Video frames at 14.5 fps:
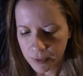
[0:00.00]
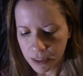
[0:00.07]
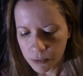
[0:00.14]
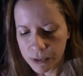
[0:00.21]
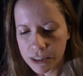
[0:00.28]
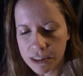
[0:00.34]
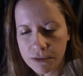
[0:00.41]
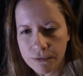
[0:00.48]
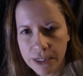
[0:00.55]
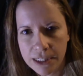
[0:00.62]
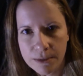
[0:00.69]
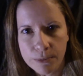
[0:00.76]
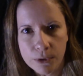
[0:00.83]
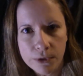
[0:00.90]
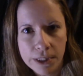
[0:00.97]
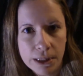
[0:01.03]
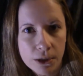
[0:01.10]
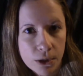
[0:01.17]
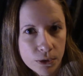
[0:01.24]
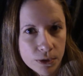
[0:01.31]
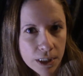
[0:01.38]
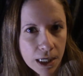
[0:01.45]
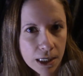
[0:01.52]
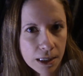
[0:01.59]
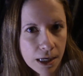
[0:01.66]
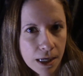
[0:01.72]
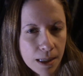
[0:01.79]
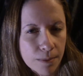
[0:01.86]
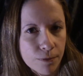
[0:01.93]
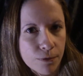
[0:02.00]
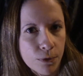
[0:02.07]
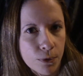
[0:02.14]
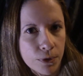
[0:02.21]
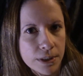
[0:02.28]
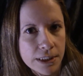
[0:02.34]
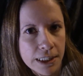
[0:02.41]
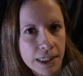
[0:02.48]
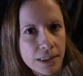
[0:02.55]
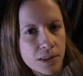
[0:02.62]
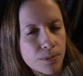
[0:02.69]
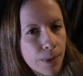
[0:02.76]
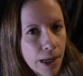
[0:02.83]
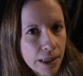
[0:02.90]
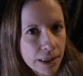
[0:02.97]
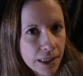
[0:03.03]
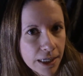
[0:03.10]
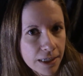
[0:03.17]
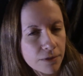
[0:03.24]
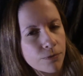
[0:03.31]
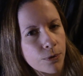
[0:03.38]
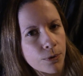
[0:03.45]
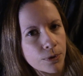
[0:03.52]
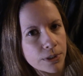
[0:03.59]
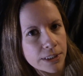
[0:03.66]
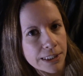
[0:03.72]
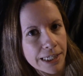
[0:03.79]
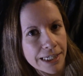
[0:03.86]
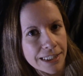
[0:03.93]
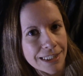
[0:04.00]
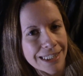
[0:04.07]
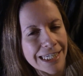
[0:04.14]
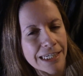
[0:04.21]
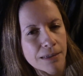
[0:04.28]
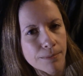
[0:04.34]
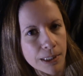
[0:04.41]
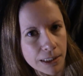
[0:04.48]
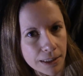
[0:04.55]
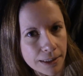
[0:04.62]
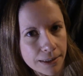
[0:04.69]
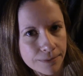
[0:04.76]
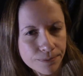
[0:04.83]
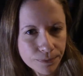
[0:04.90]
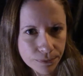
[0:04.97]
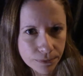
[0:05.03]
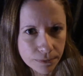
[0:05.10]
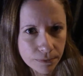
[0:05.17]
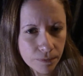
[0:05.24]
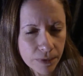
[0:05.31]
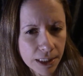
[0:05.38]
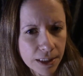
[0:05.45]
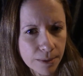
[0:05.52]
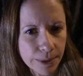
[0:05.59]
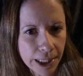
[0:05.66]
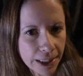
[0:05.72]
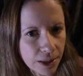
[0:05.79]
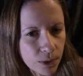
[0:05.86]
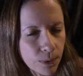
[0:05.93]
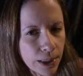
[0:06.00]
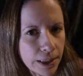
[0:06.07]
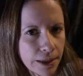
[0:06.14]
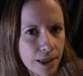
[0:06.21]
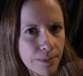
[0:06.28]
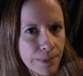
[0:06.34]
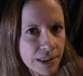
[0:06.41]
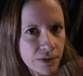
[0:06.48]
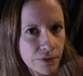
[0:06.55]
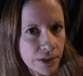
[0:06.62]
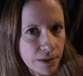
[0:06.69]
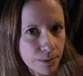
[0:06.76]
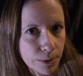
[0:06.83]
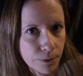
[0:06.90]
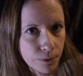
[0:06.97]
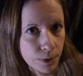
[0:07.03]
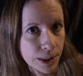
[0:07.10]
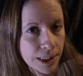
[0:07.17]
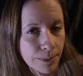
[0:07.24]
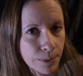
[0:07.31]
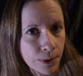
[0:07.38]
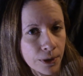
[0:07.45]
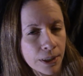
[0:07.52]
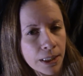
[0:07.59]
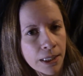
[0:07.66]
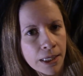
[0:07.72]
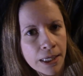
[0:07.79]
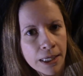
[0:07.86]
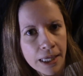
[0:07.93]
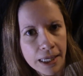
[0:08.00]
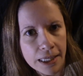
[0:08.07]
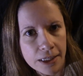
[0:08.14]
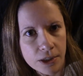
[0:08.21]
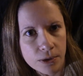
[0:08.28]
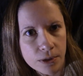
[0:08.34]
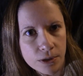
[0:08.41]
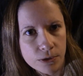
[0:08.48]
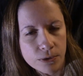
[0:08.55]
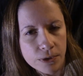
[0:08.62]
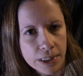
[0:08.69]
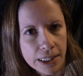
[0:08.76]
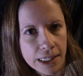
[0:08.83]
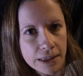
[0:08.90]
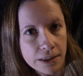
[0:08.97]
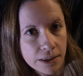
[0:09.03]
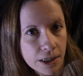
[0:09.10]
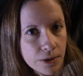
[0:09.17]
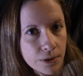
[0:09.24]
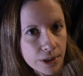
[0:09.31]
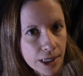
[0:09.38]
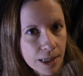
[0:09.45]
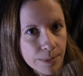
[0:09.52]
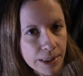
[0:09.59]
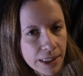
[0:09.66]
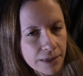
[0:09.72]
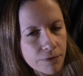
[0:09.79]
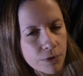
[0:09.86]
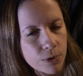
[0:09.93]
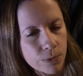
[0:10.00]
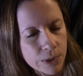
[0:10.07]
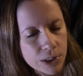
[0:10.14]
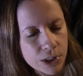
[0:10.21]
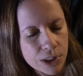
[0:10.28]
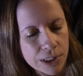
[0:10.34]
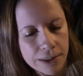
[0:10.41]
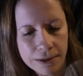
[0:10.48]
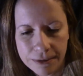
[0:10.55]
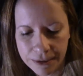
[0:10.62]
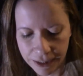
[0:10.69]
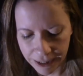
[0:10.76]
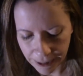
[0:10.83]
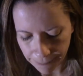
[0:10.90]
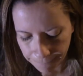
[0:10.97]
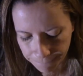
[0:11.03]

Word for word: which is available at lulu.com forward slash spotlight forward slash Tina Moenck. The black and white copy is available for cheaper and you also can get the color copy if you wish, okay?